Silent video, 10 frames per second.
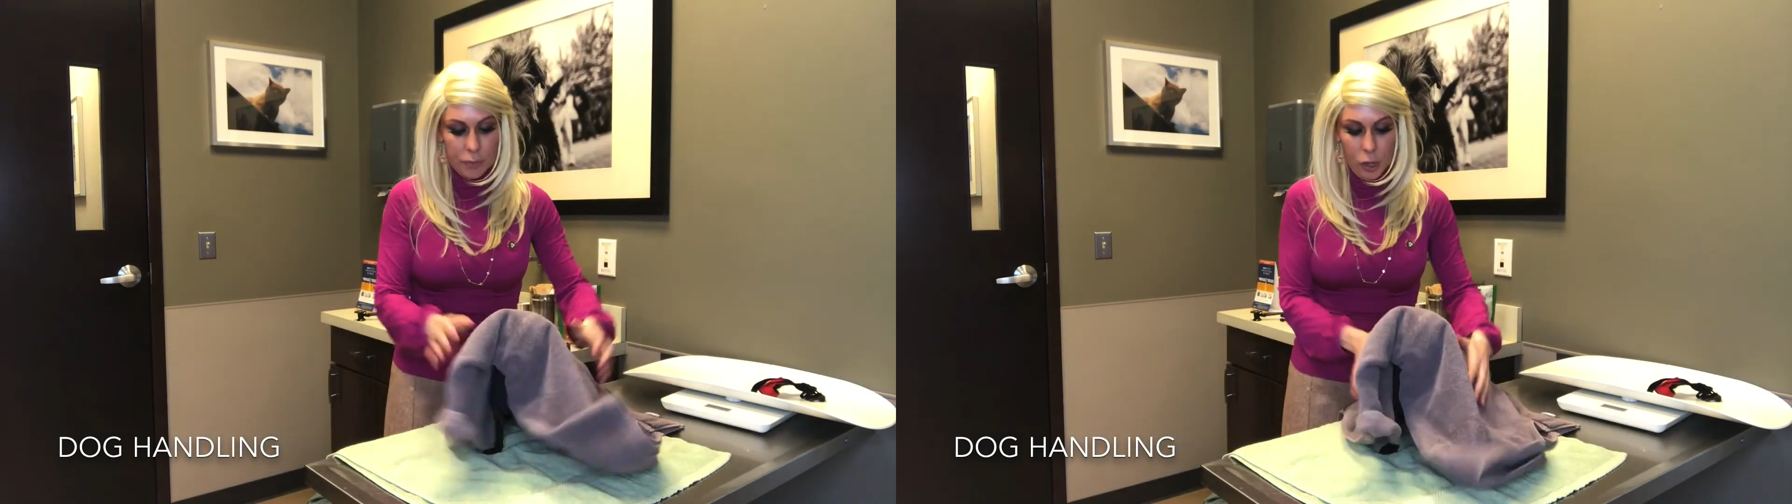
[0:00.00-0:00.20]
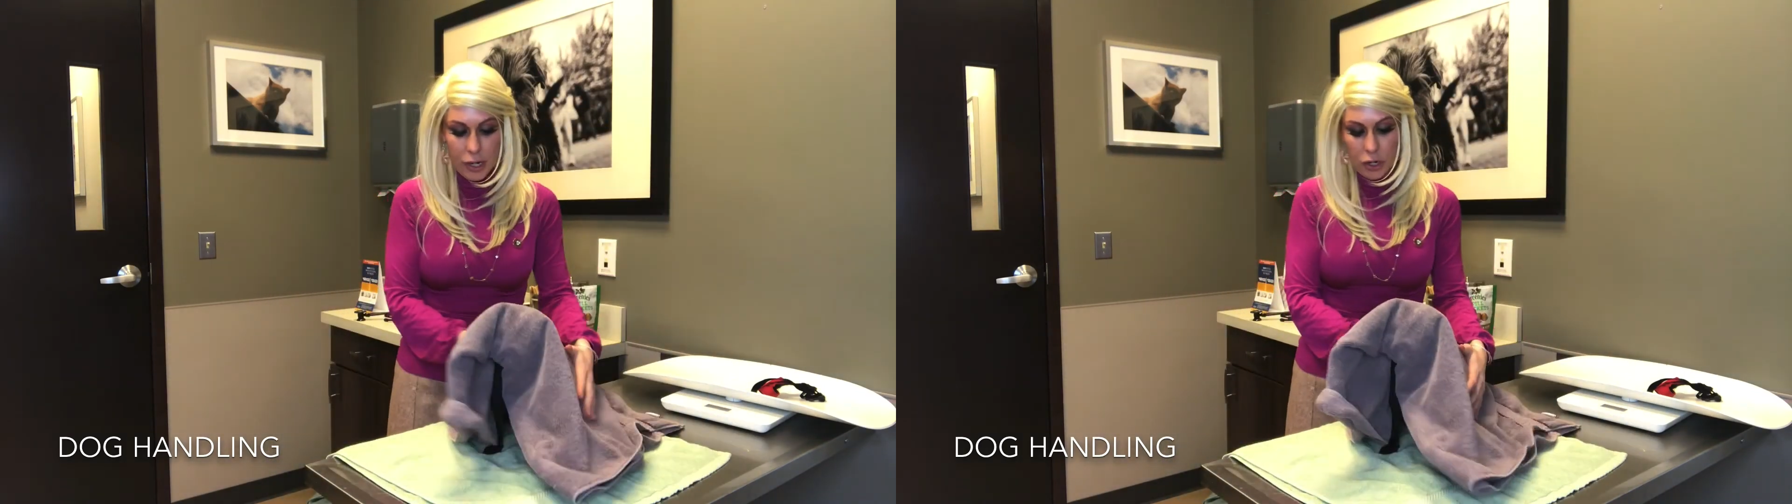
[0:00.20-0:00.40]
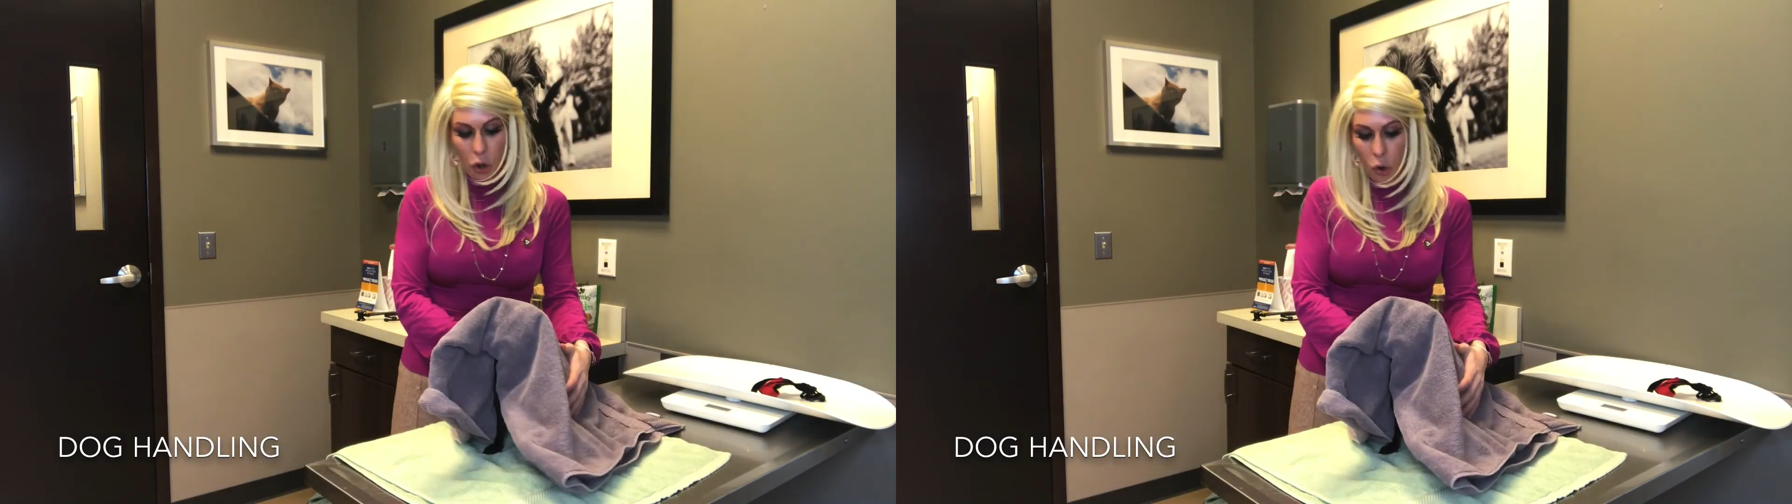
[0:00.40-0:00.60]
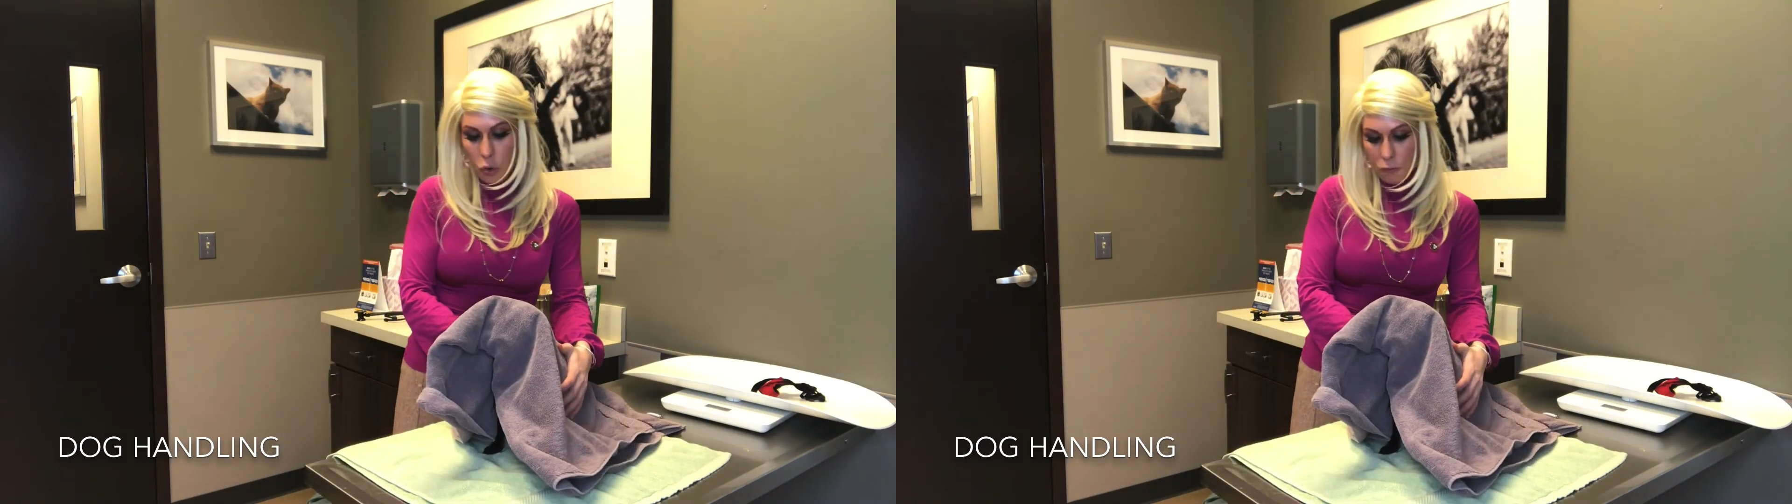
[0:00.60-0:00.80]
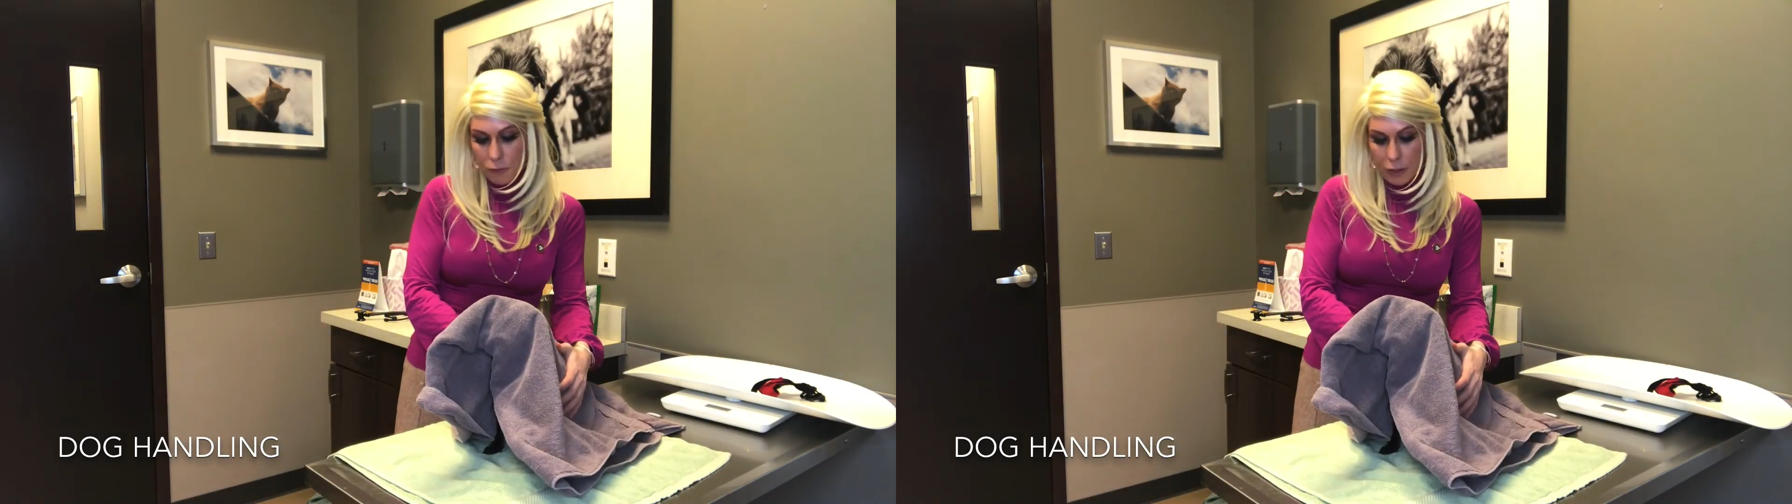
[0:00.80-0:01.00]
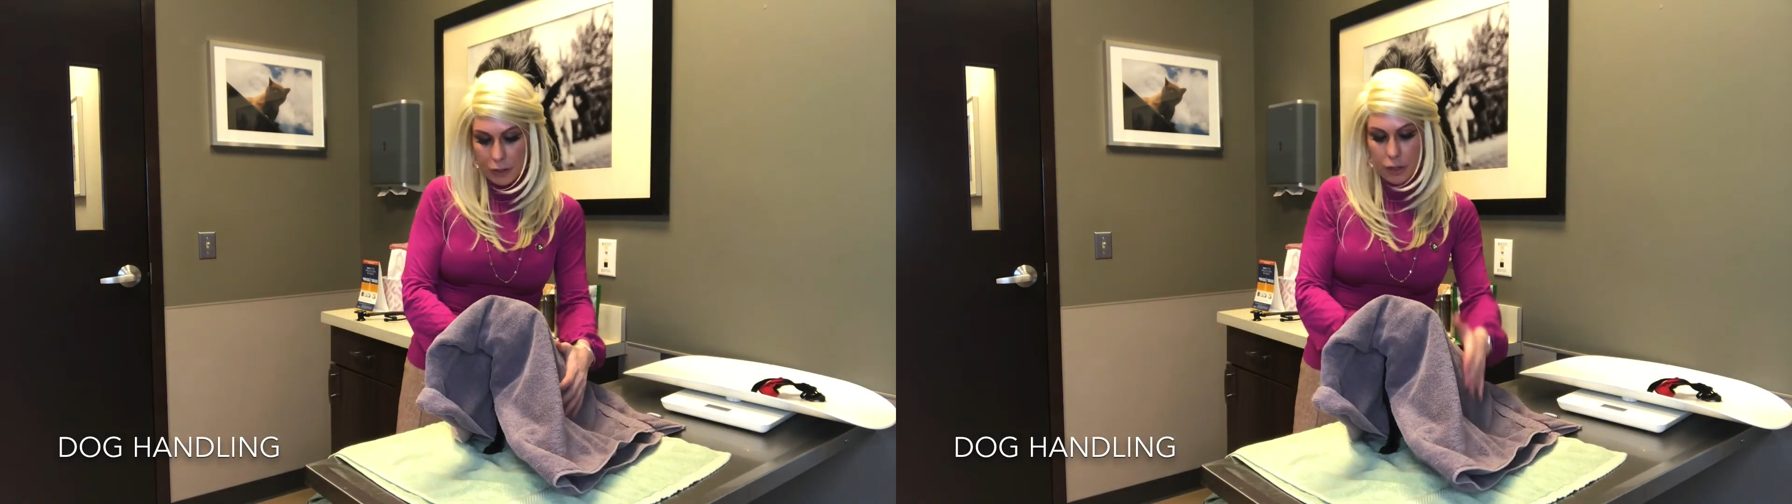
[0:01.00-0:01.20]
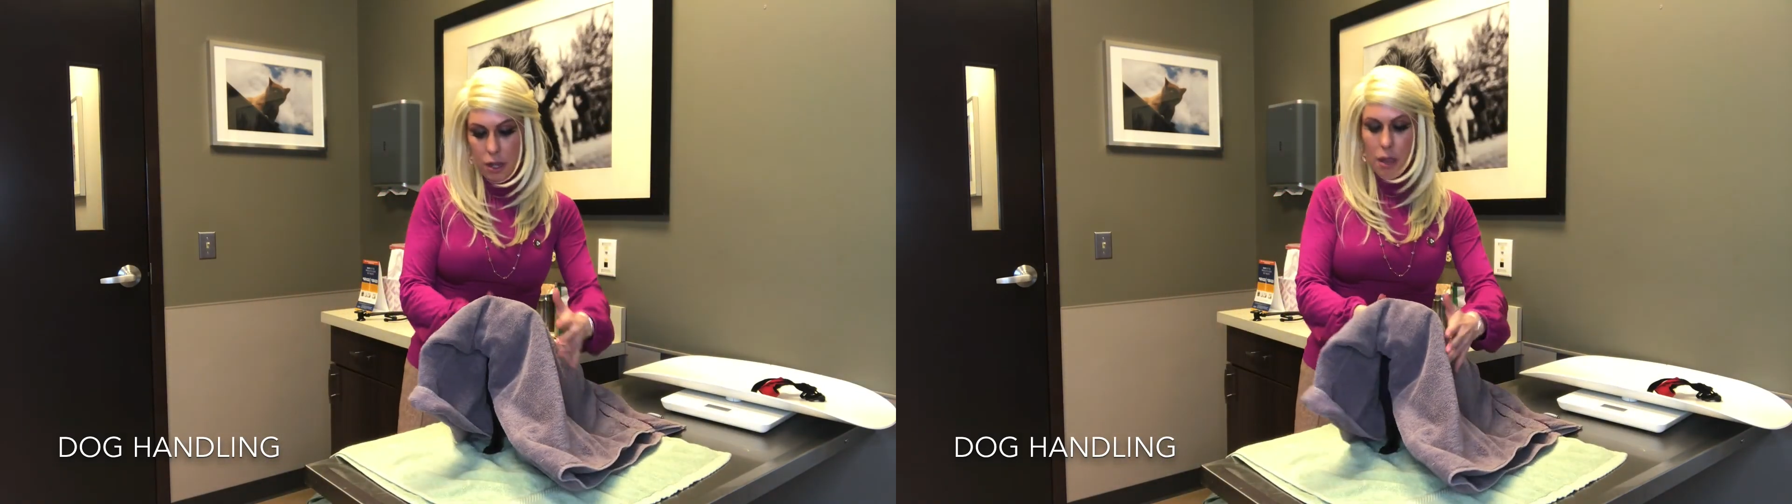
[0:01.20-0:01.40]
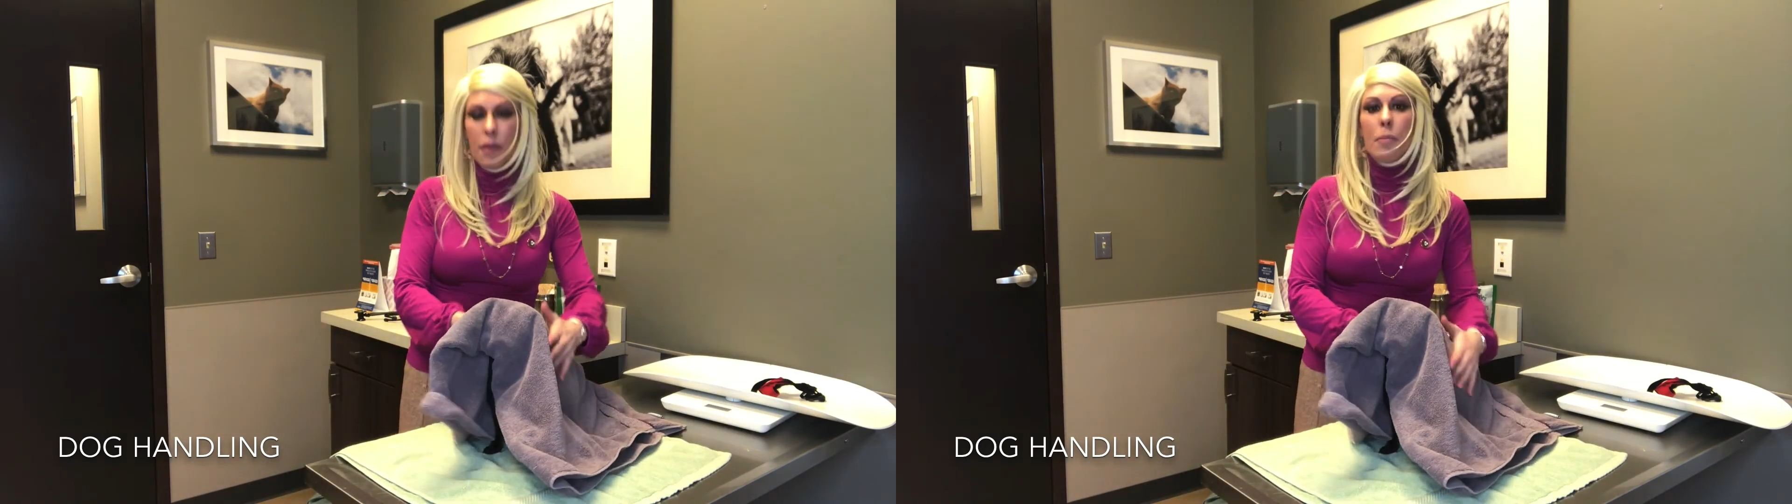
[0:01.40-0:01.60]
put it over the